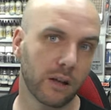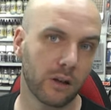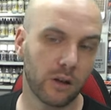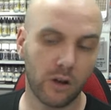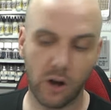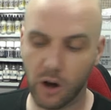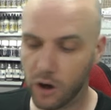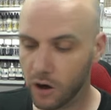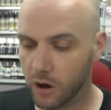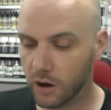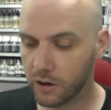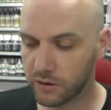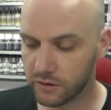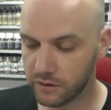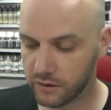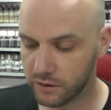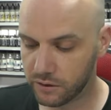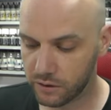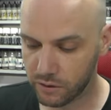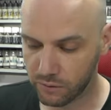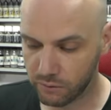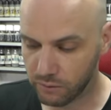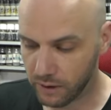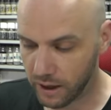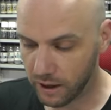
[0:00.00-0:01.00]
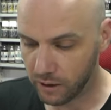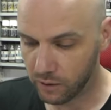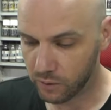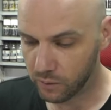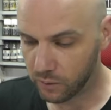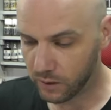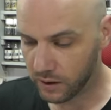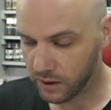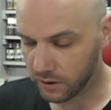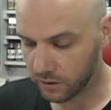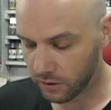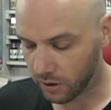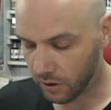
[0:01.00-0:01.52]
that carts this around
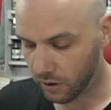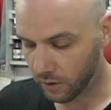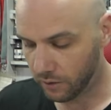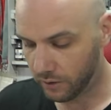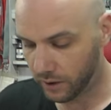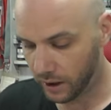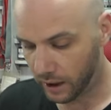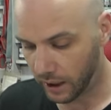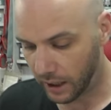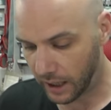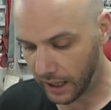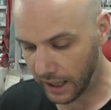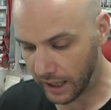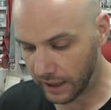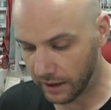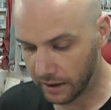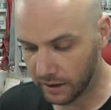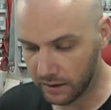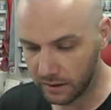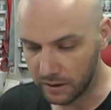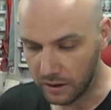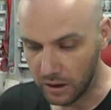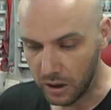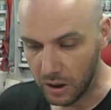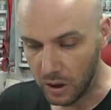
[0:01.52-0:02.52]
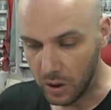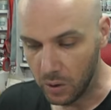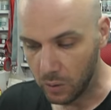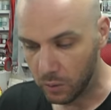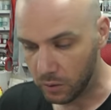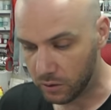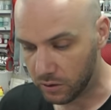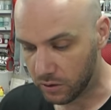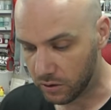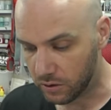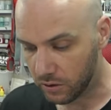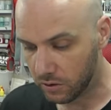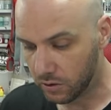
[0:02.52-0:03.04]
when it's on the land
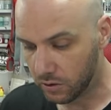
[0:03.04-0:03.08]
which